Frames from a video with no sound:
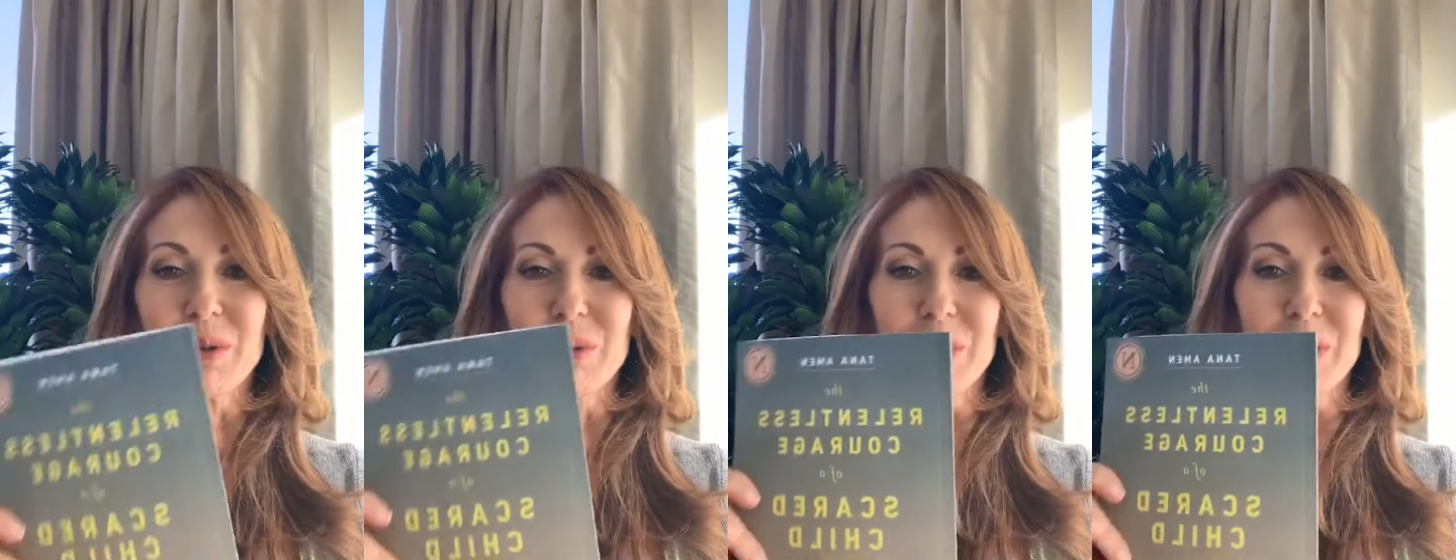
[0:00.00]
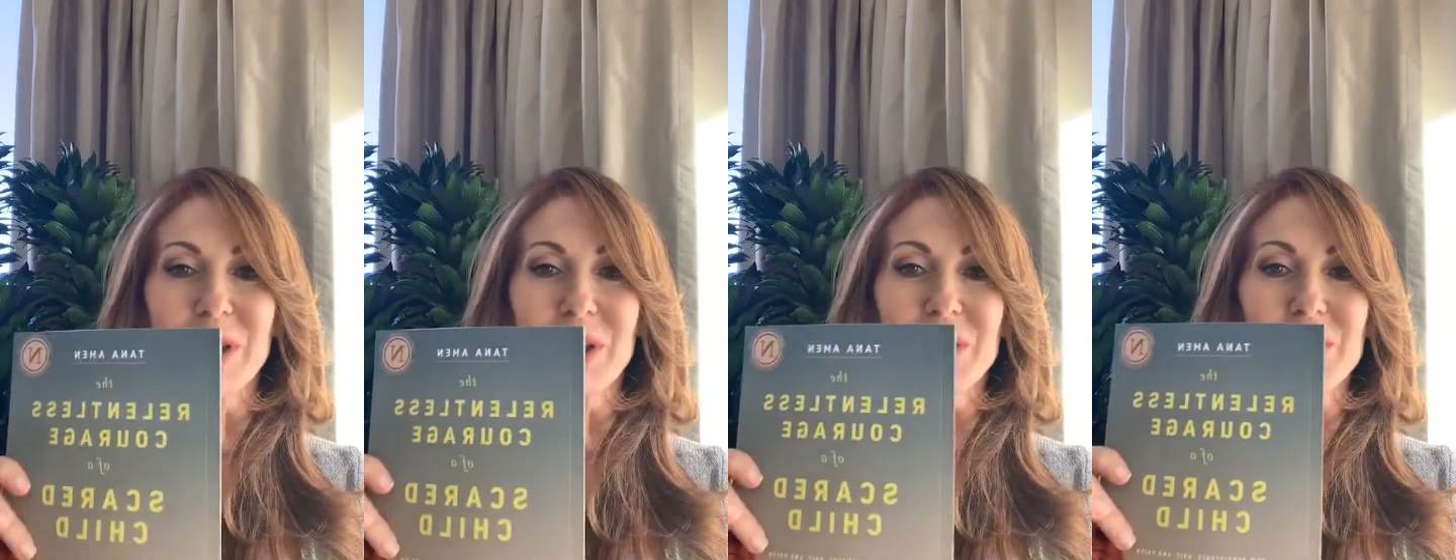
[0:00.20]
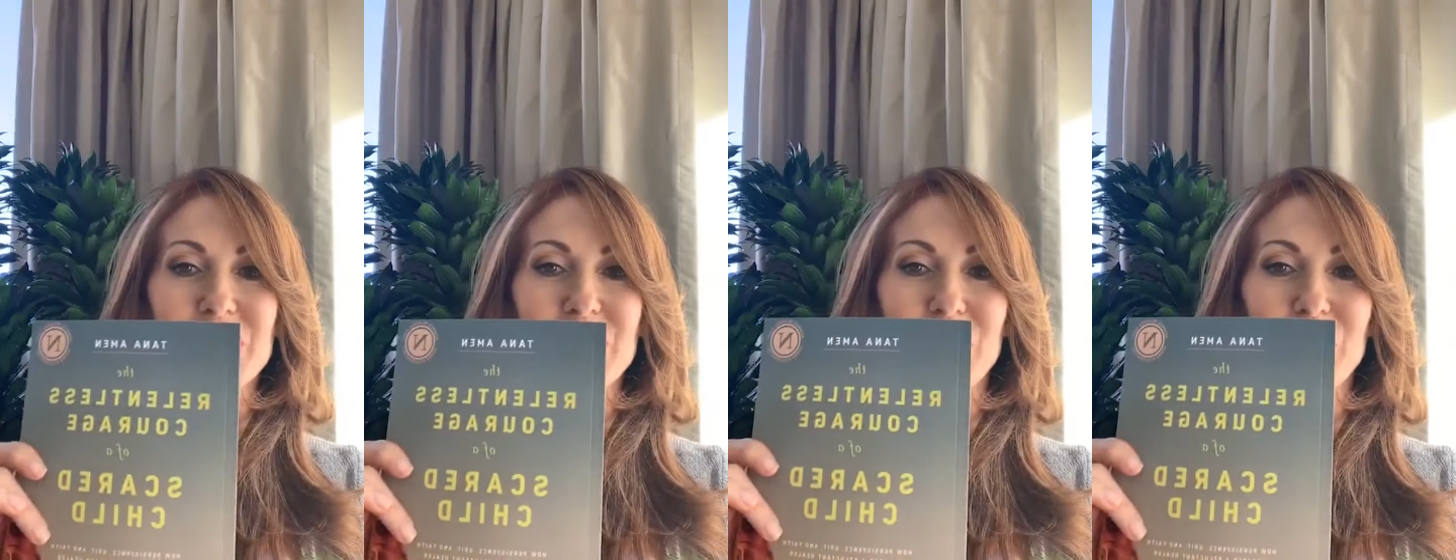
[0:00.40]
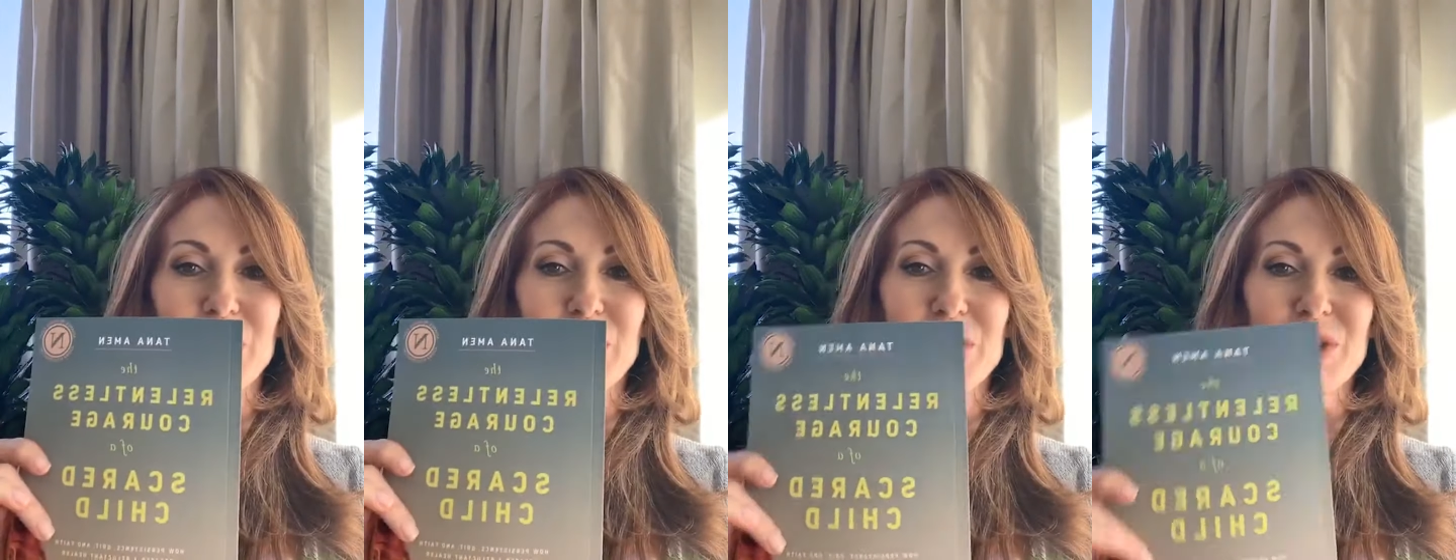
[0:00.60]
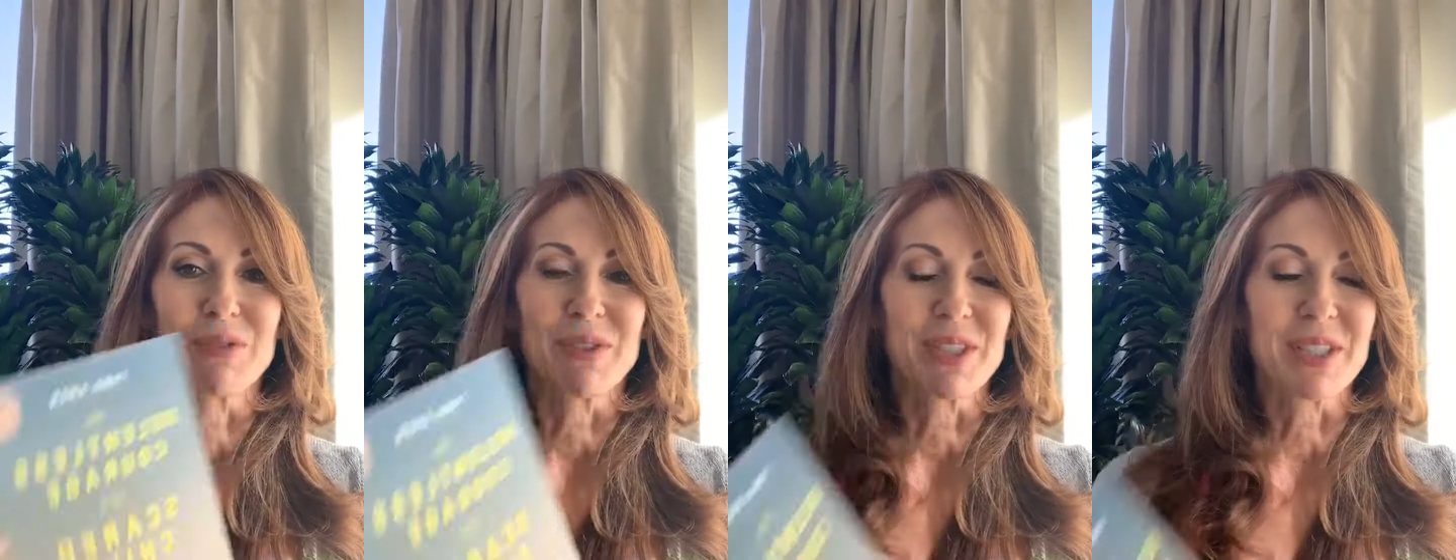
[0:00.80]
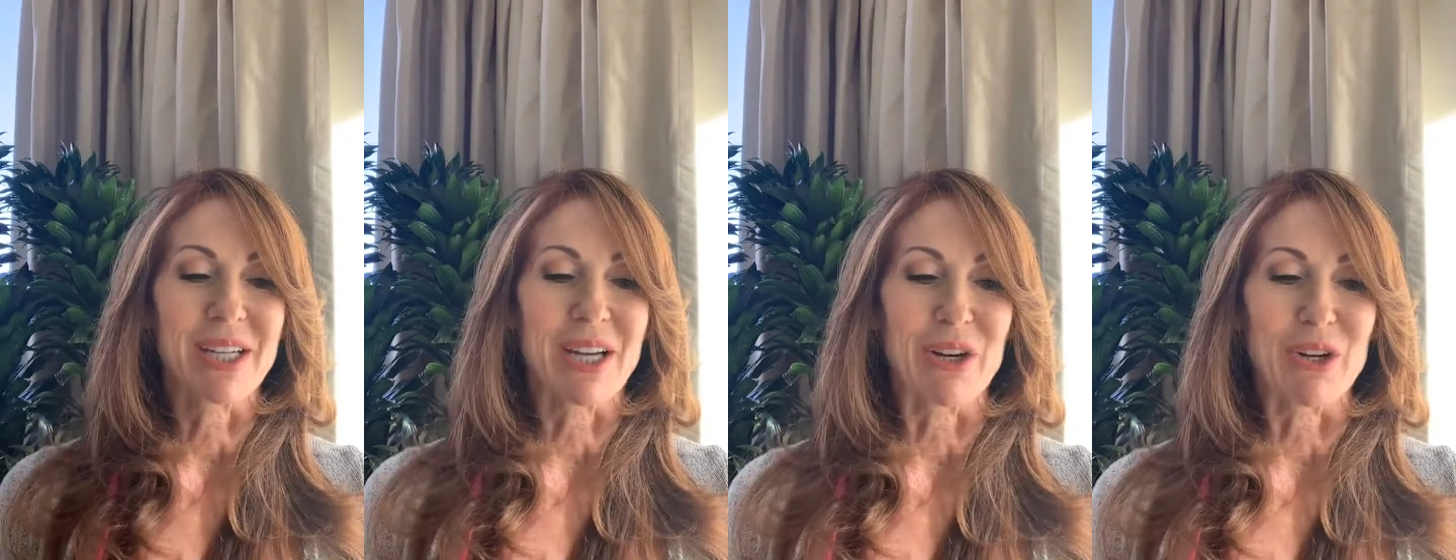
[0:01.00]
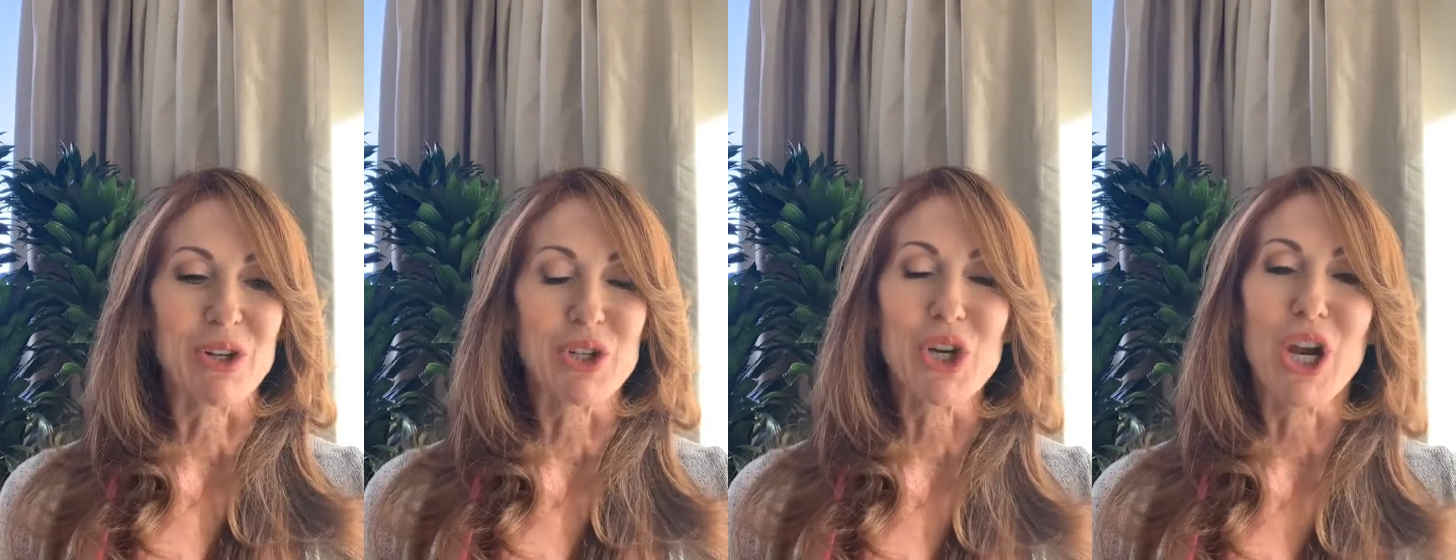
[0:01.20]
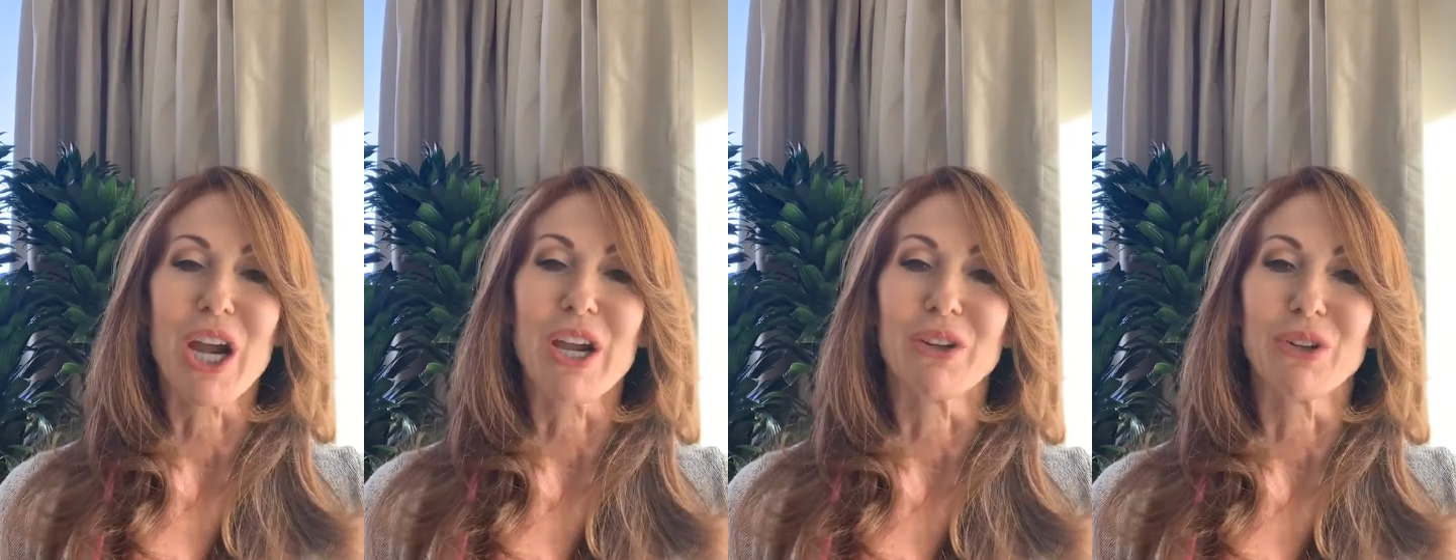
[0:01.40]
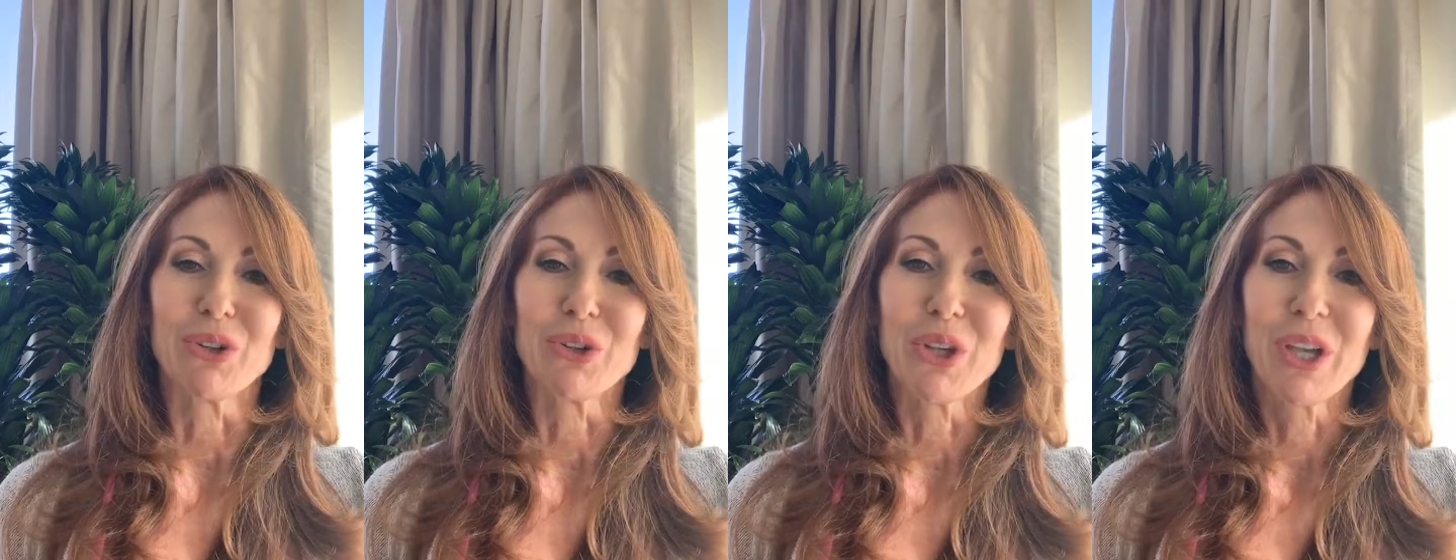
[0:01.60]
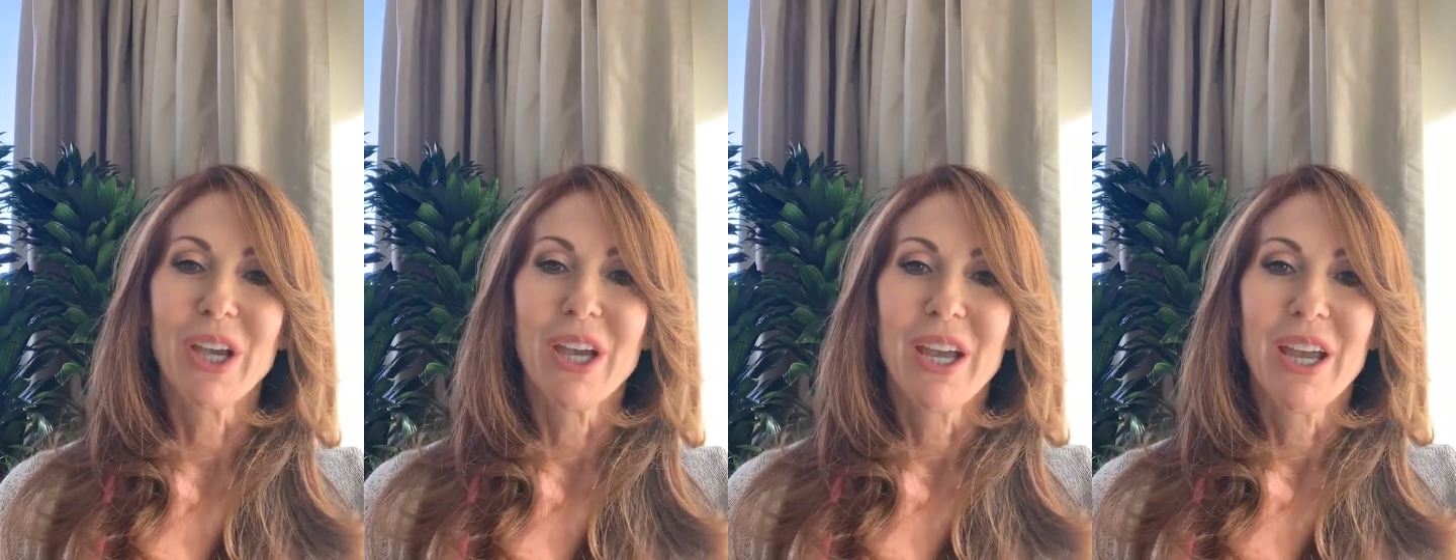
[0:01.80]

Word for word: The Relentless Courage of a Scared Child.